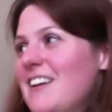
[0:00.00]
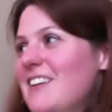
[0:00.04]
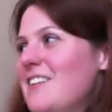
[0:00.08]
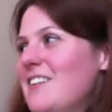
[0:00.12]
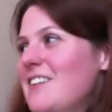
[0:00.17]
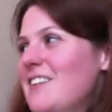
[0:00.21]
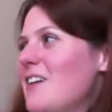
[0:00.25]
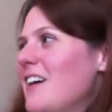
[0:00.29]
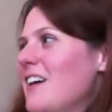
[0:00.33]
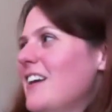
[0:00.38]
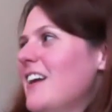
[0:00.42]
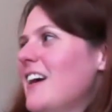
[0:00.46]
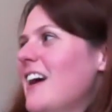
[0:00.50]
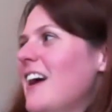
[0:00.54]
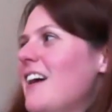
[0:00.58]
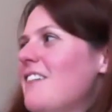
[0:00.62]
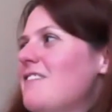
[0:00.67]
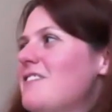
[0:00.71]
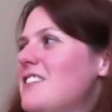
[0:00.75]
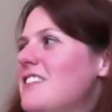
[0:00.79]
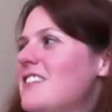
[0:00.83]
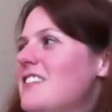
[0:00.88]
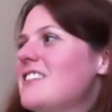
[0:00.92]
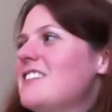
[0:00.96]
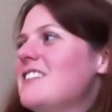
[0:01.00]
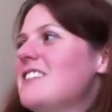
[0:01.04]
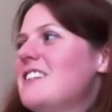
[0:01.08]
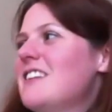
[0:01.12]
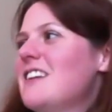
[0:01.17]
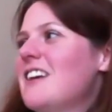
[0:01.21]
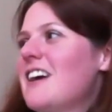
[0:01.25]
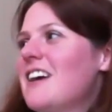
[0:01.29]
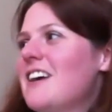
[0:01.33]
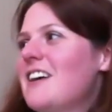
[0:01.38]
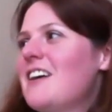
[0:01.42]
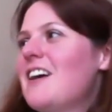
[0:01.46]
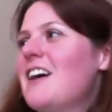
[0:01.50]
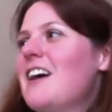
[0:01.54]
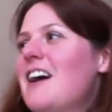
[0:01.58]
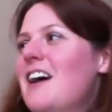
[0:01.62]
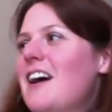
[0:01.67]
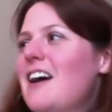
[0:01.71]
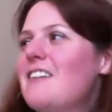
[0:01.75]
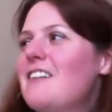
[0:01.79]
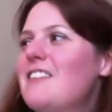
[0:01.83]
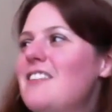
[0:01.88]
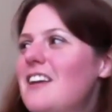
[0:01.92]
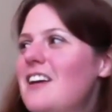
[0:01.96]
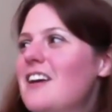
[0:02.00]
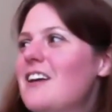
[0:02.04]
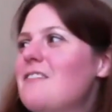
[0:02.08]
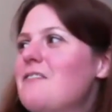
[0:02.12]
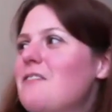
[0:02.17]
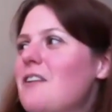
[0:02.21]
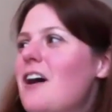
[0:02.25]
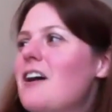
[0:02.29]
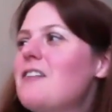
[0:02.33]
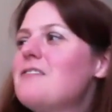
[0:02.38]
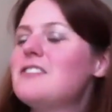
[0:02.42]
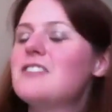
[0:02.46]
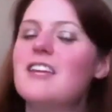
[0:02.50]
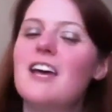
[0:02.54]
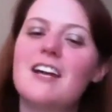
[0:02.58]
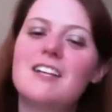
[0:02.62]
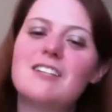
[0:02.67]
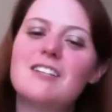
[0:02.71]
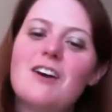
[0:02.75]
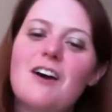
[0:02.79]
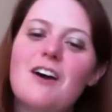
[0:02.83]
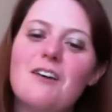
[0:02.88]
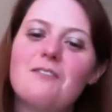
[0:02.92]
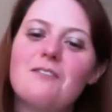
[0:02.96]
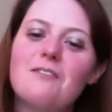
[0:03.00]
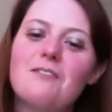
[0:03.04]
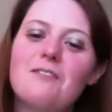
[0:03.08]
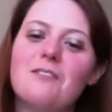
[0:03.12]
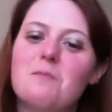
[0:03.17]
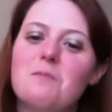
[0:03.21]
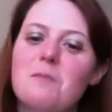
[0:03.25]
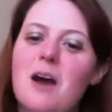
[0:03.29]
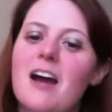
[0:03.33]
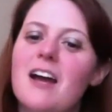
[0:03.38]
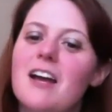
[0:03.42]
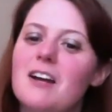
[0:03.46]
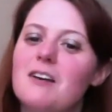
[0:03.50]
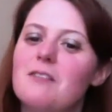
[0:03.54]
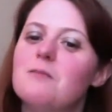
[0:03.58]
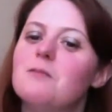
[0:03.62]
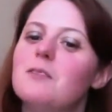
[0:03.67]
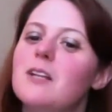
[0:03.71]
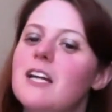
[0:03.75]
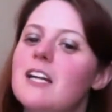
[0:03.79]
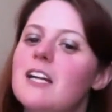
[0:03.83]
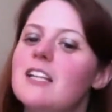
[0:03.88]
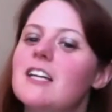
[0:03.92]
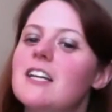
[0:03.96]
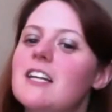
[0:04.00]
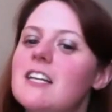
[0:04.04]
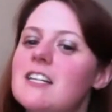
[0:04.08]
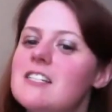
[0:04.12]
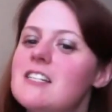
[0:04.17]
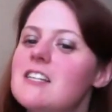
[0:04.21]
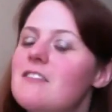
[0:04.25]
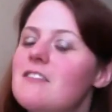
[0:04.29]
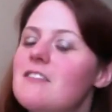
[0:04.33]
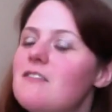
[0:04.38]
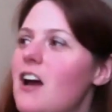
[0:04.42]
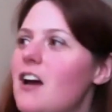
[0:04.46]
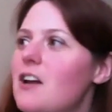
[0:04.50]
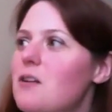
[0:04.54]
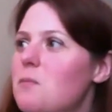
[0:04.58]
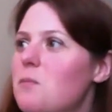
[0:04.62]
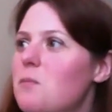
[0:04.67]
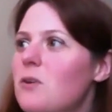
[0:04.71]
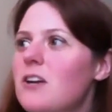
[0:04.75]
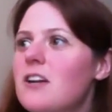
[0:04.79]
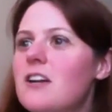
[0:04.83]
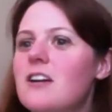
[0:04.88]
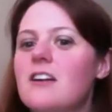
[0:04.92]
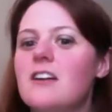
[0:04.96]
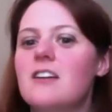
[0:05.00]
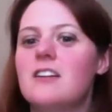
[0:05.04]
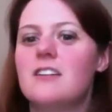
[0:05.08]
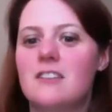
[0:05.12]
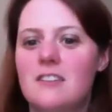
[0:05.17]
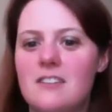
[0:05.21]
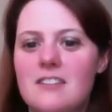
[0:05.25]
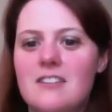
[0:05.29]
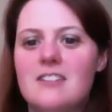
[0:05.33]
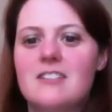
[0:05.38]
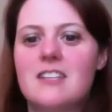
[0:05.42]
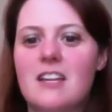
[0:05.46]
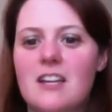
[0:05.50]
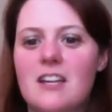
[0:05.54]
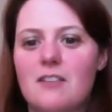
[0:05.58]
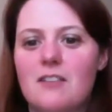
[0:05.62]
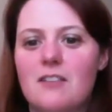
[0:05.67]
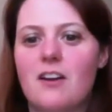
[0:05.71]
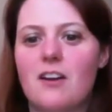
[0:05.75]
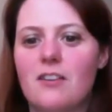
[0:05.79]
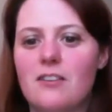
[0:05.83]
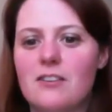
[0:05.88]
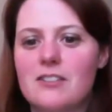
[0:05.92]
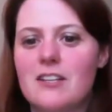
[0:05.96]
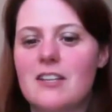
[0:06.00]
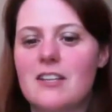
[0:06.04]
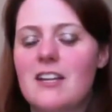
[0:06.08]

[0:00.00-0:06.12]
I do, and I have to. I think I've slacked off on buying them lately because I've got a pretty good set of colors.